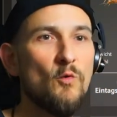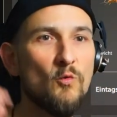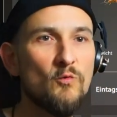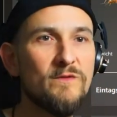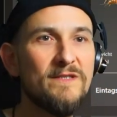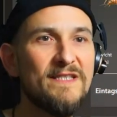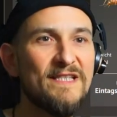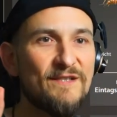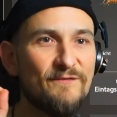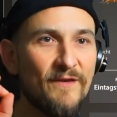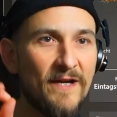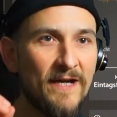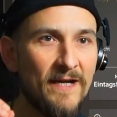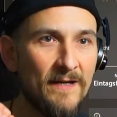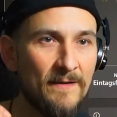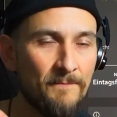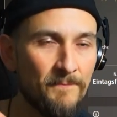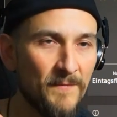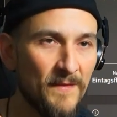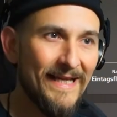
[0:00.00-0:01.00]
Thanks again
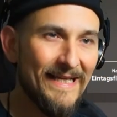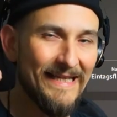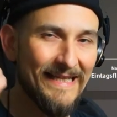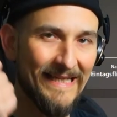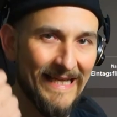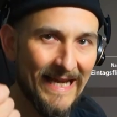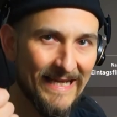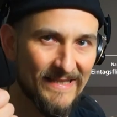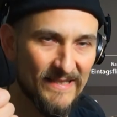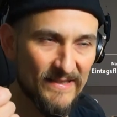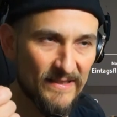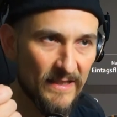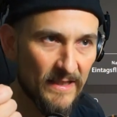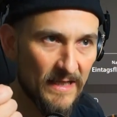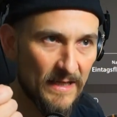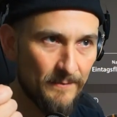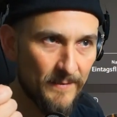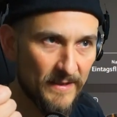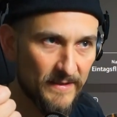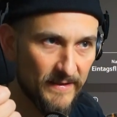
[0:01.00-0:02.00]
for the reminder
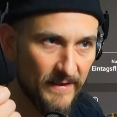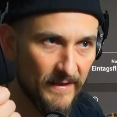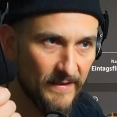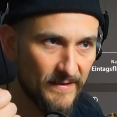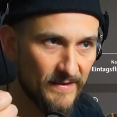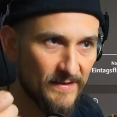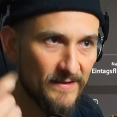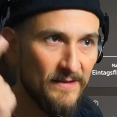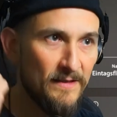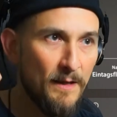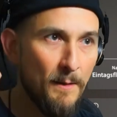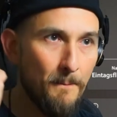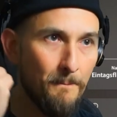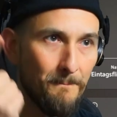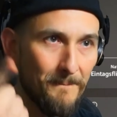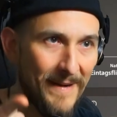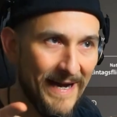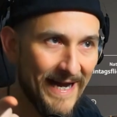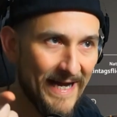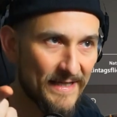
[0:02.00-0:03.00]
that these spots still
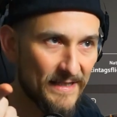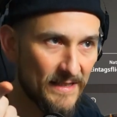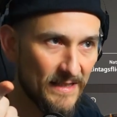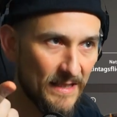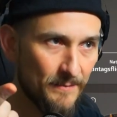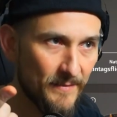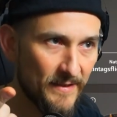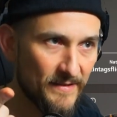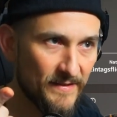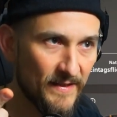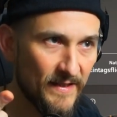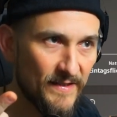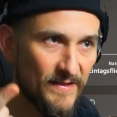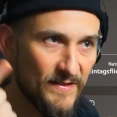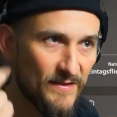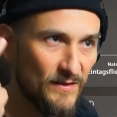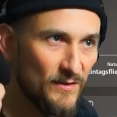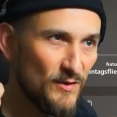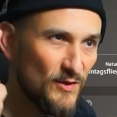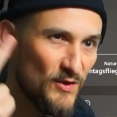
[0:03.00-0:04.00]
exist, and you
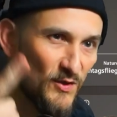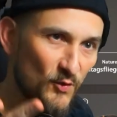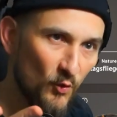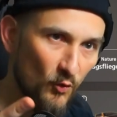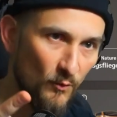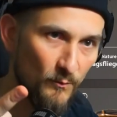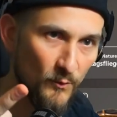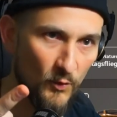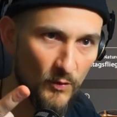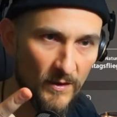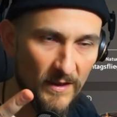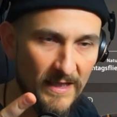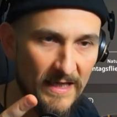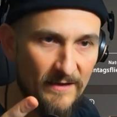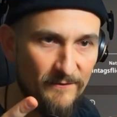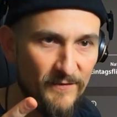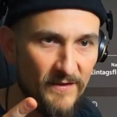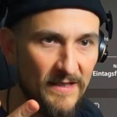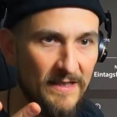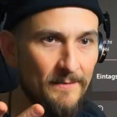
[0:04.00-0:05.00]
can really pull in a lot
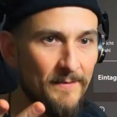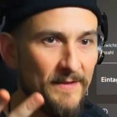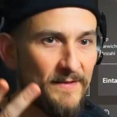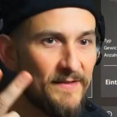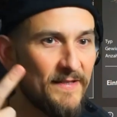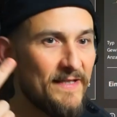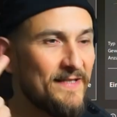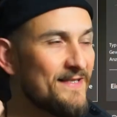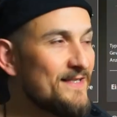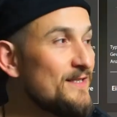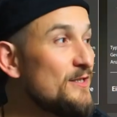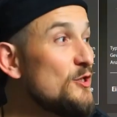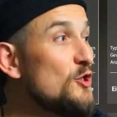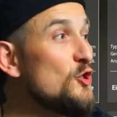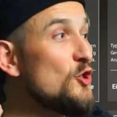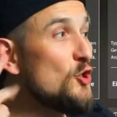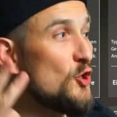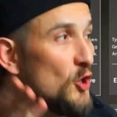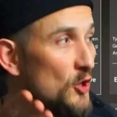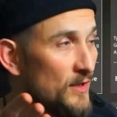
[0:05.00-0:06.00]
here.
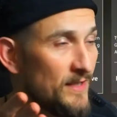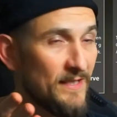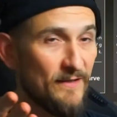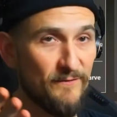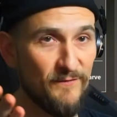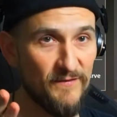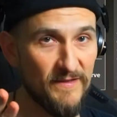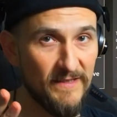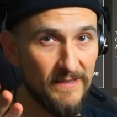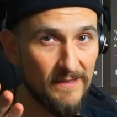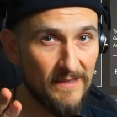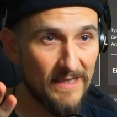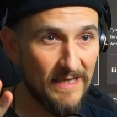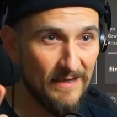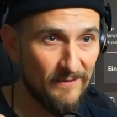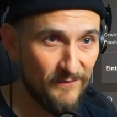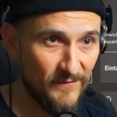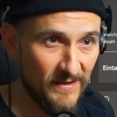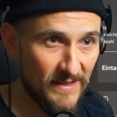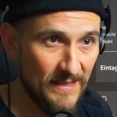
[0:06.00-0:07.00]
One more thing comes
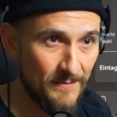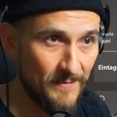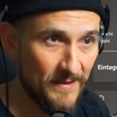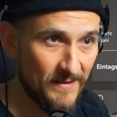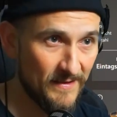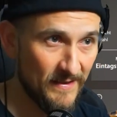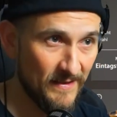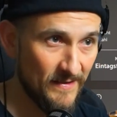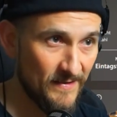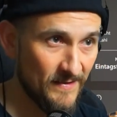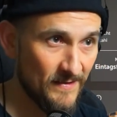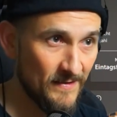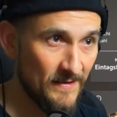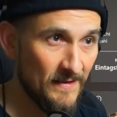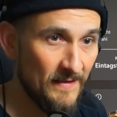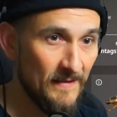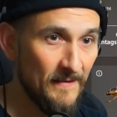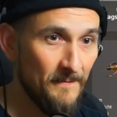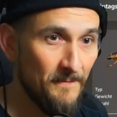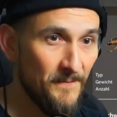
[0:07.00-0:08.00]
to mind. There
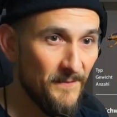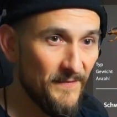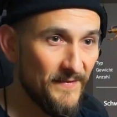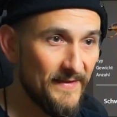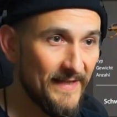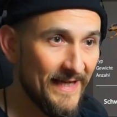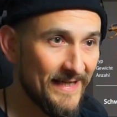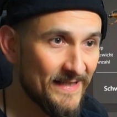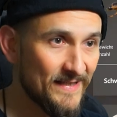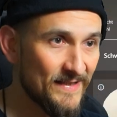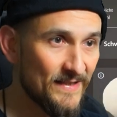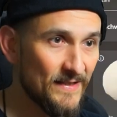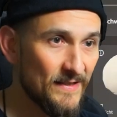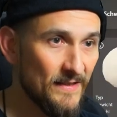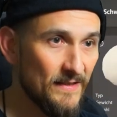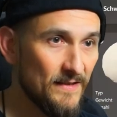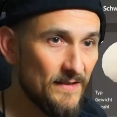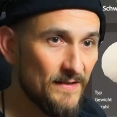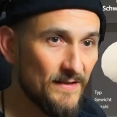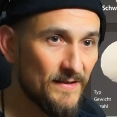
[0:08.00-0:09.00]
are, of course, various
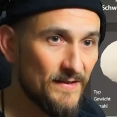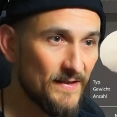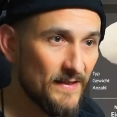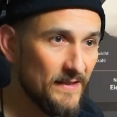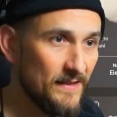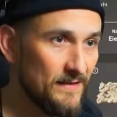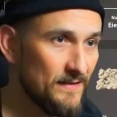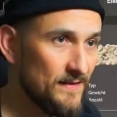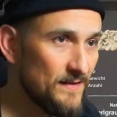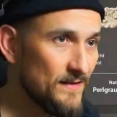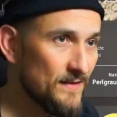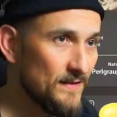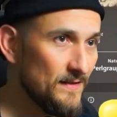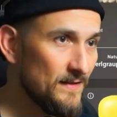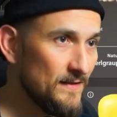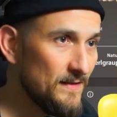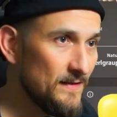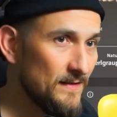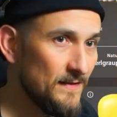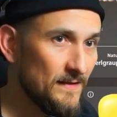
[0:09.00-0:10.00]
baits.
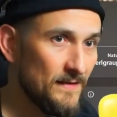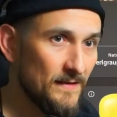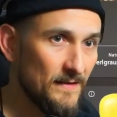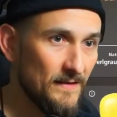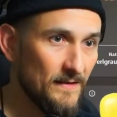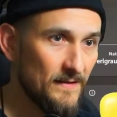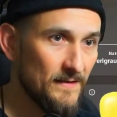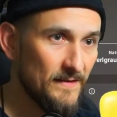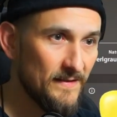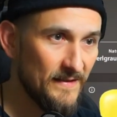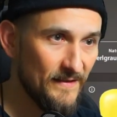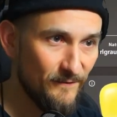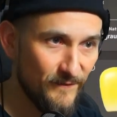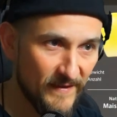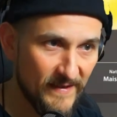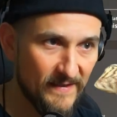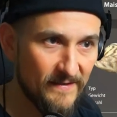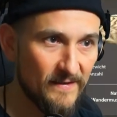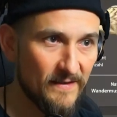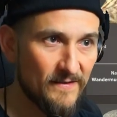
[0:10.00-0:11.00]
Before we head
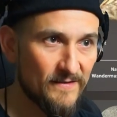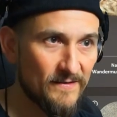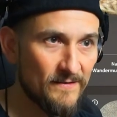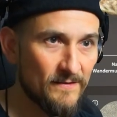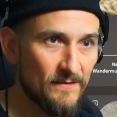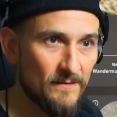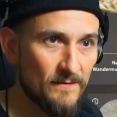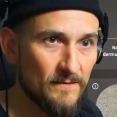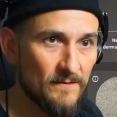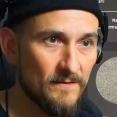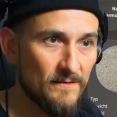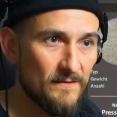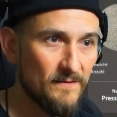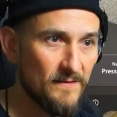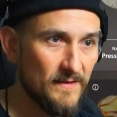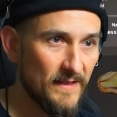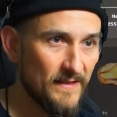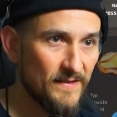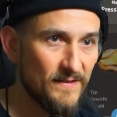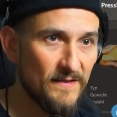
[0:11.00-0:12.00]
out, let's check the
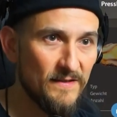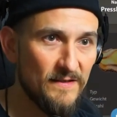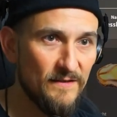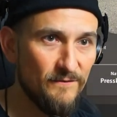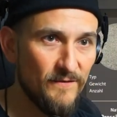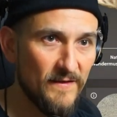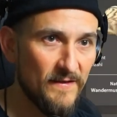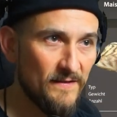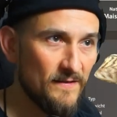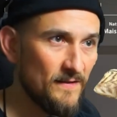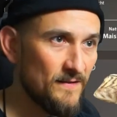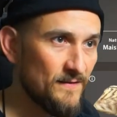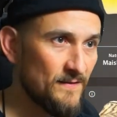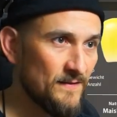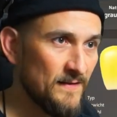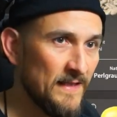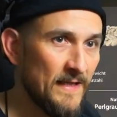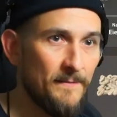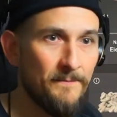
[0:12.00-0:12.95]
important bait info.